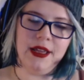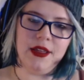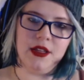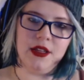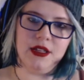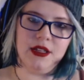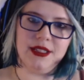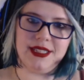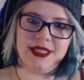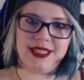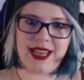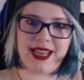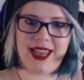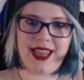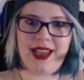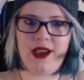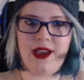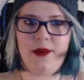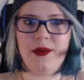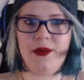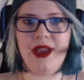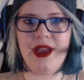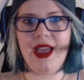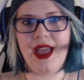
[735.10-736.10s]

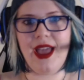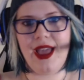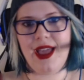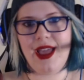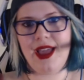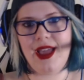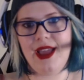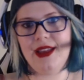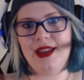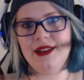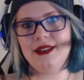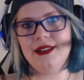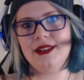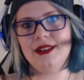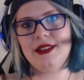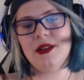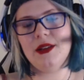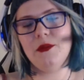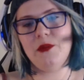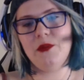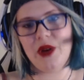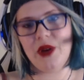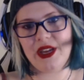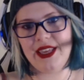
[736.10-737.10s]
Sam and
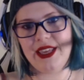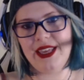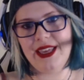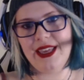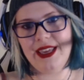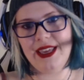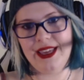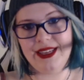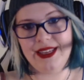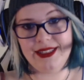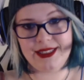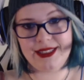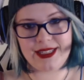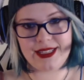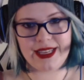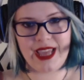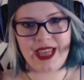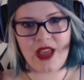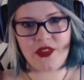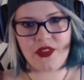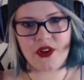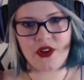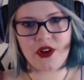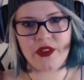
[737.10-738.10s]
Bucky in
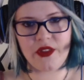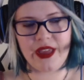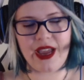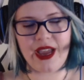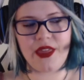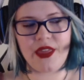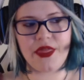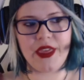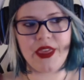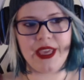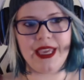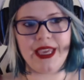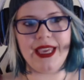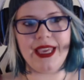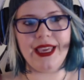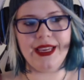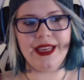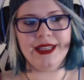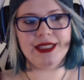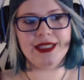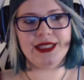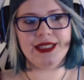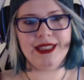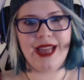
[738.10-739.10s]
together. Like, I think he
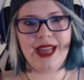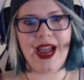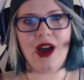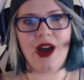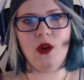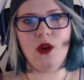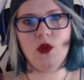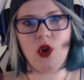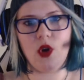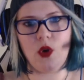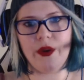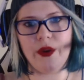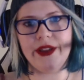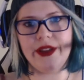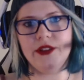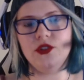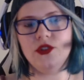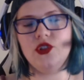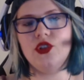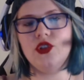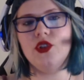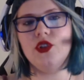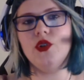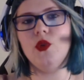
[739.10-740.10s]
is now going
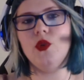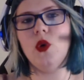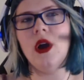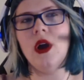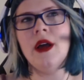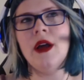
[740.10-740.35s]
to,